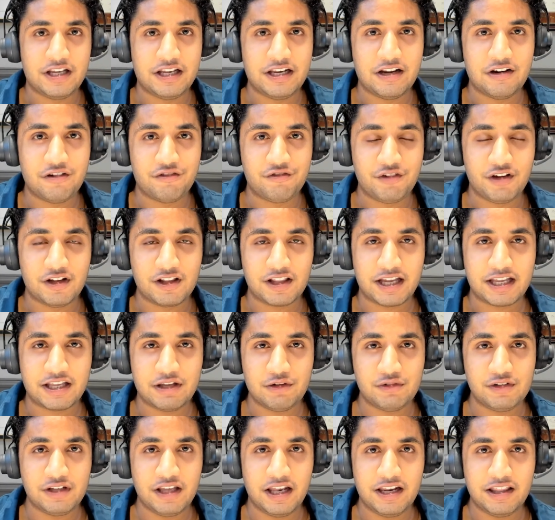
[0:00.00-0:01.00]
He didn't feel like
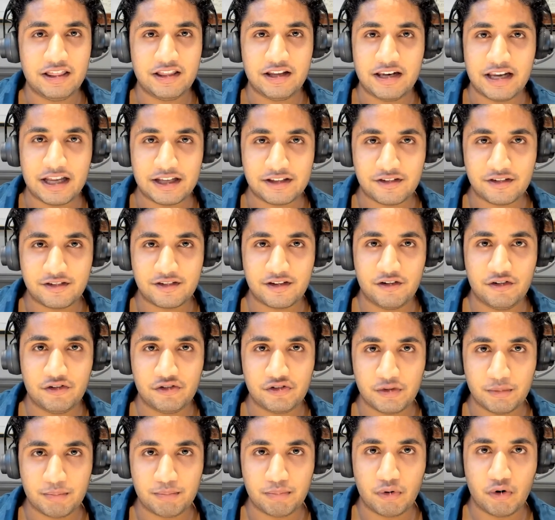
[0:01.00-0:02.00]
he was getting the necessary
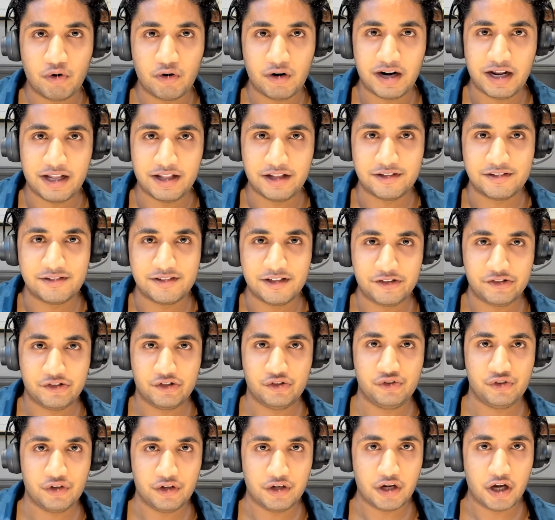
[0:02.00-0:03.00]
support, and the
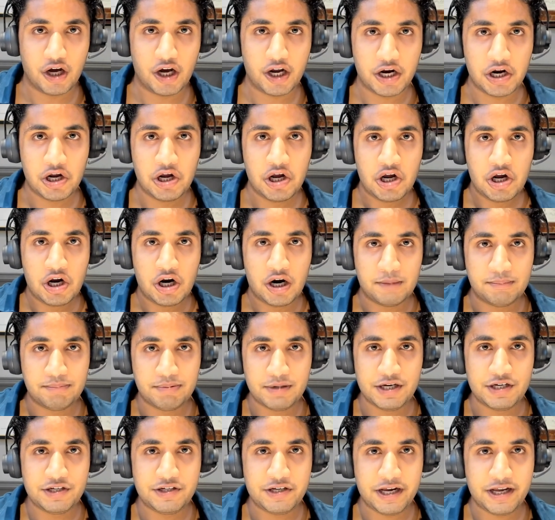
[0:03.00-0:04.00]
Sixers did not
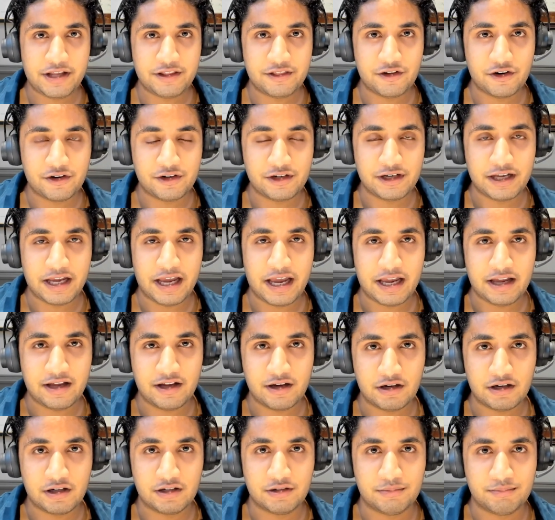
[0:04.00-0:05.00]
appreciate their game,
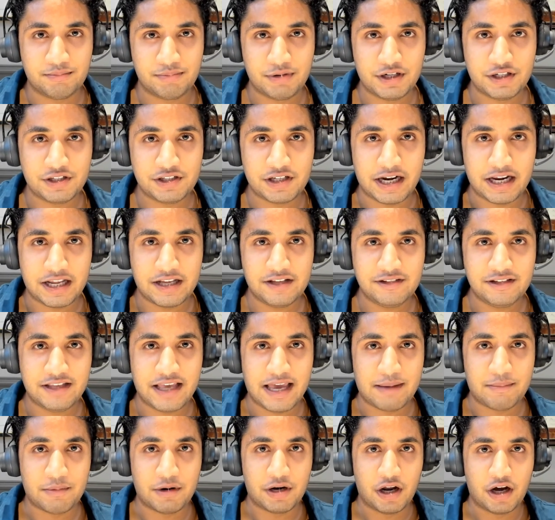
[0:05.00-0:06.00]
appreciate his
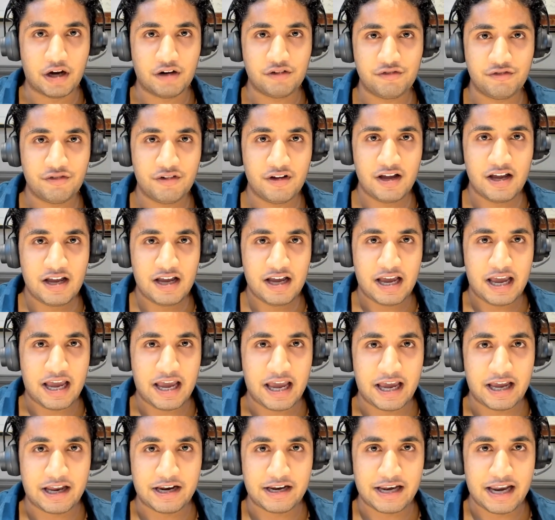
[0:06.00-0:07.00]
game enough.
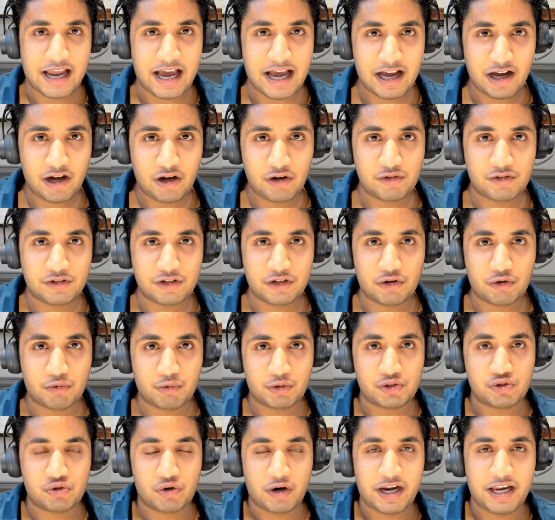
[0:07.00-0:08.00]
And now,
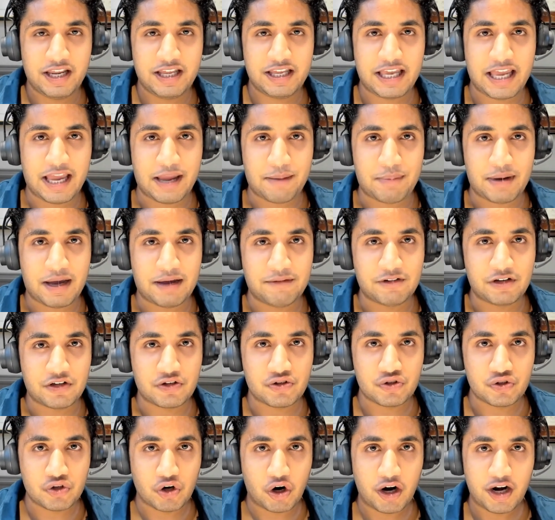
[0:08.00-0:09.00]
with training camp having
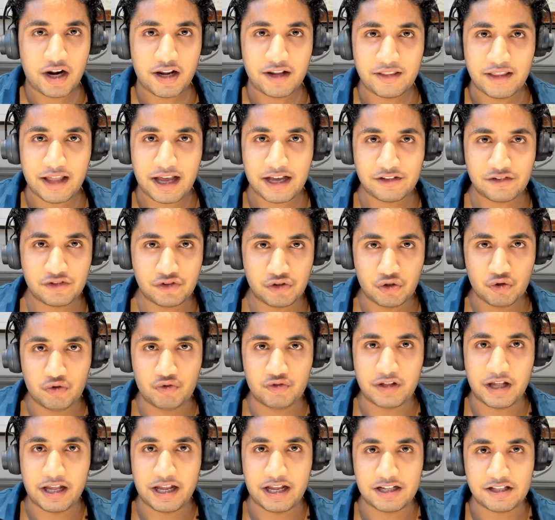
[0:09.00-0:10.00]
started last
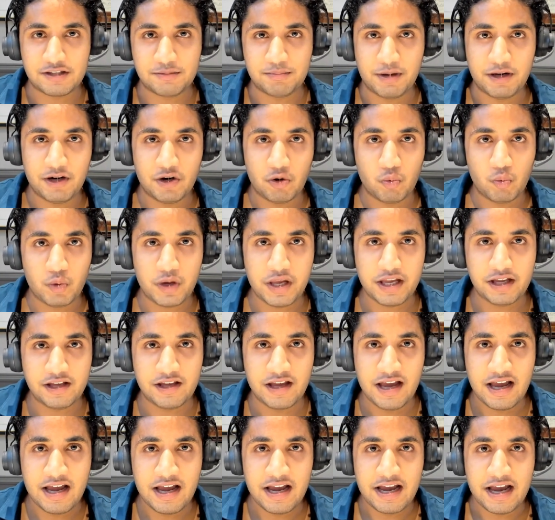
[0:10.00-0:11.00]
Tuesday, it's been a
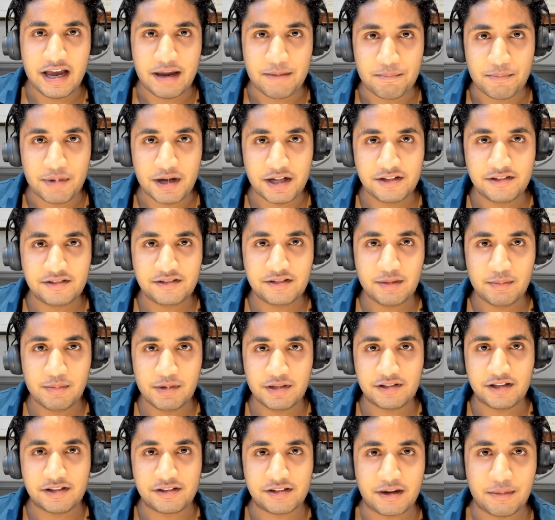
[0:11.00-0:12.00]
week, and Ben
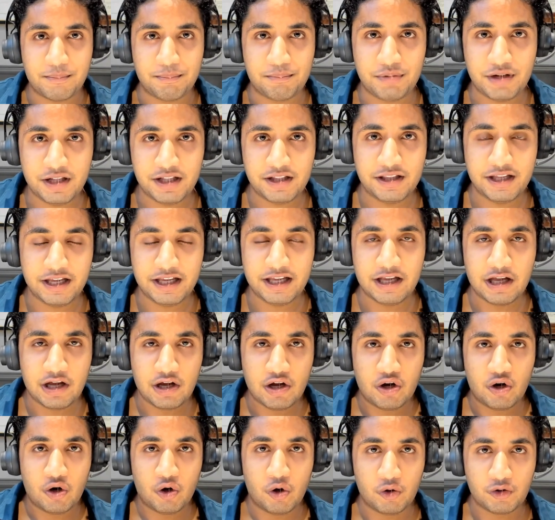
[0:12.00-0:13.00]
Simmons has completely
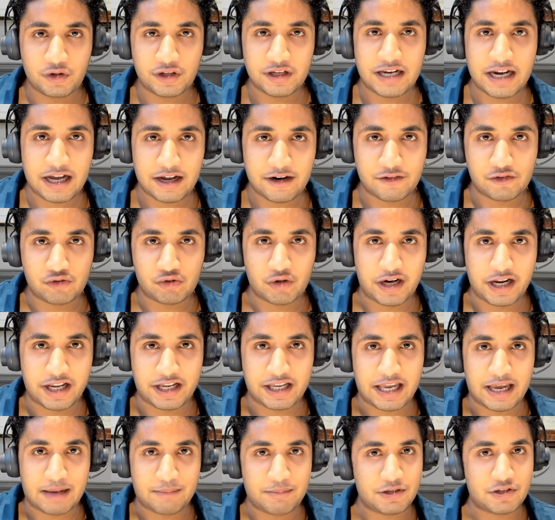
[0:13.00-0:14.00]
pulled it out of
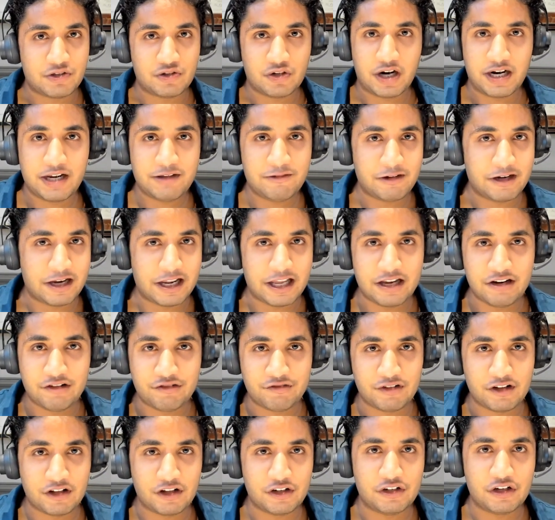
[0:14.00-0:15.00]
training camp. He's not even in
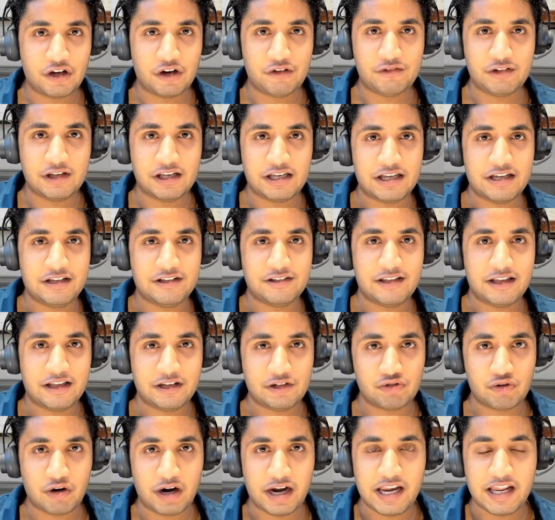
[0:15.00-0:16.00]
Philadelphia. He's
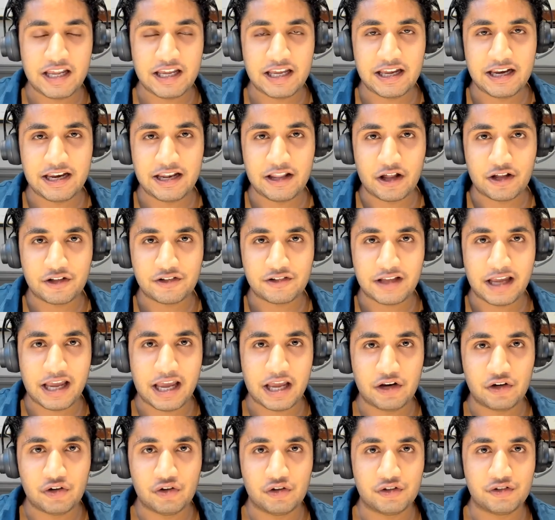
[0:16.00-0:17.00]
training in Los
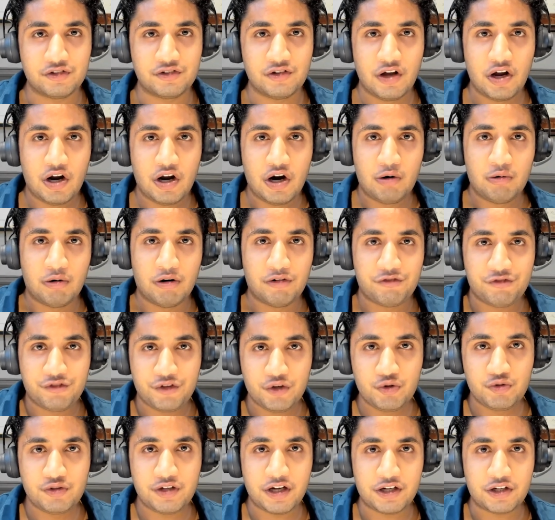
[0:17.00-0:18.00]
Angeles,
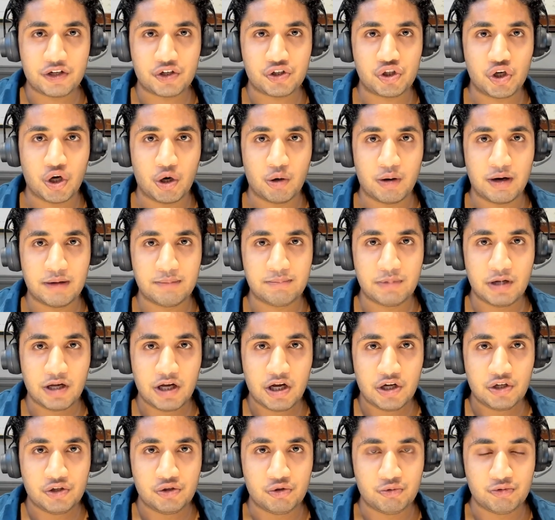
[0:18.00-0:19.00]
refusing to show up
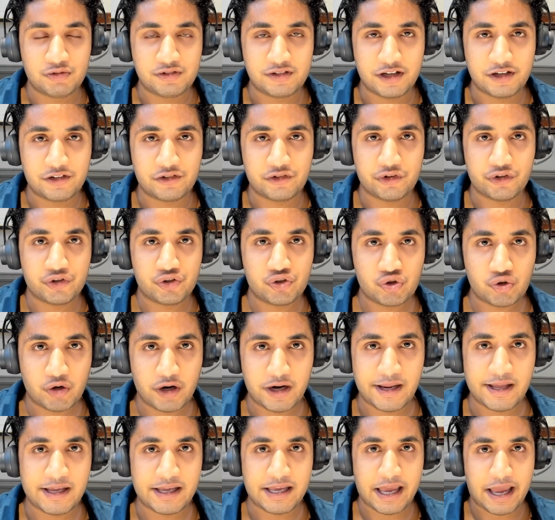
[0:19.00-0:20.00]
to Sixers
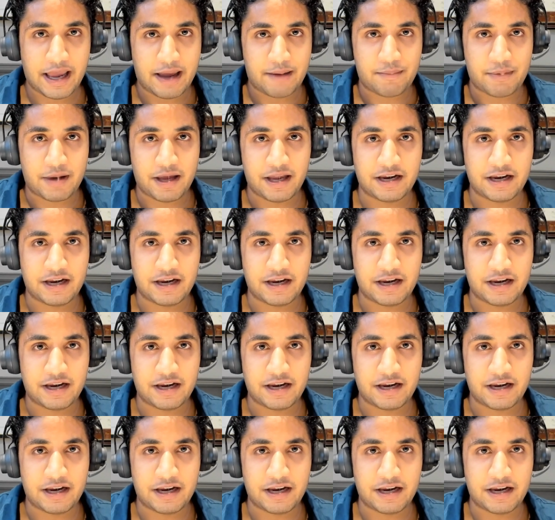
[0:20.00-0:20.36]
training camp.